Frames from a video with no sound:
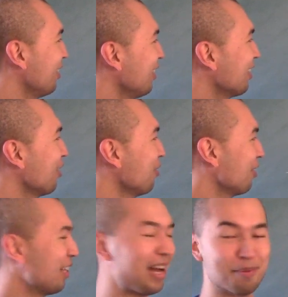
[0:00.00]
You didn't go to
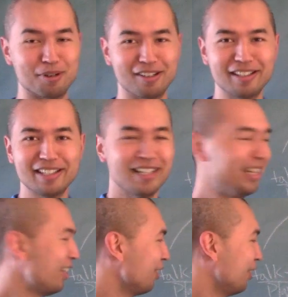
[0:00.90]
the library.
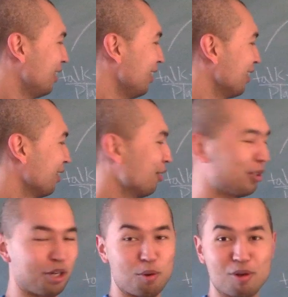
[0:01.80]
You
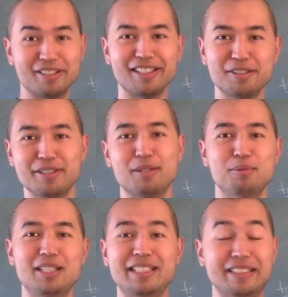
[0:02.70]
didn't go on the internet,
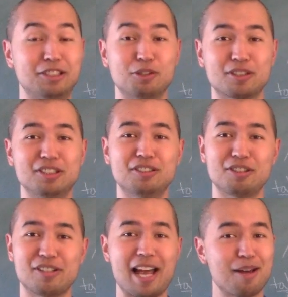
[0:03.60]
read instructions
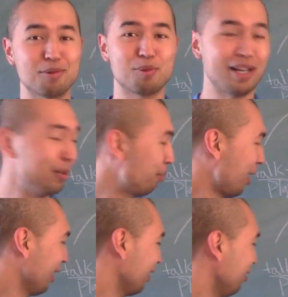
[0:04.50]
on how to ride a
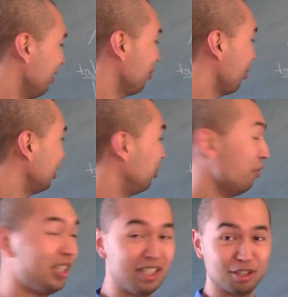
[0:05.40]
bike. You didn't watch
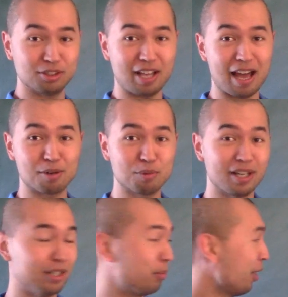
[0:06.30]
videos how to
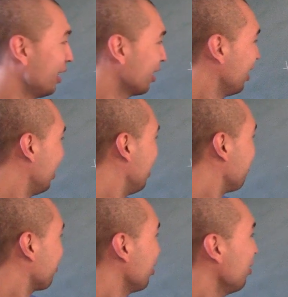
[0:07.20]
ride your bike.
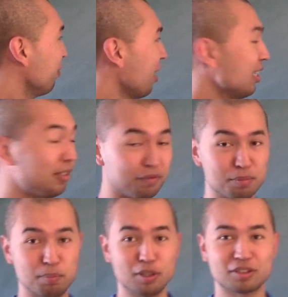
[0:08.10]
You can find
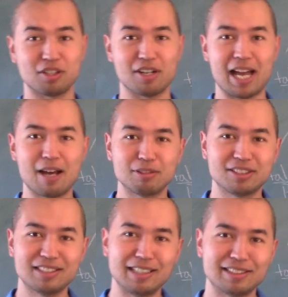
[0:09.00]
different books on how to
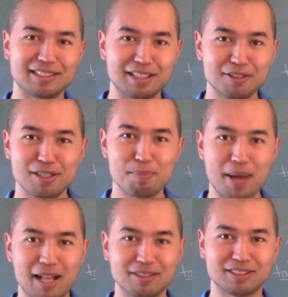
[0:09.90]
stay centered and
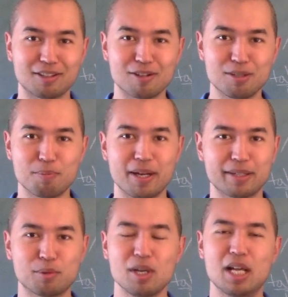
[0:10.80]
balanced on your bike.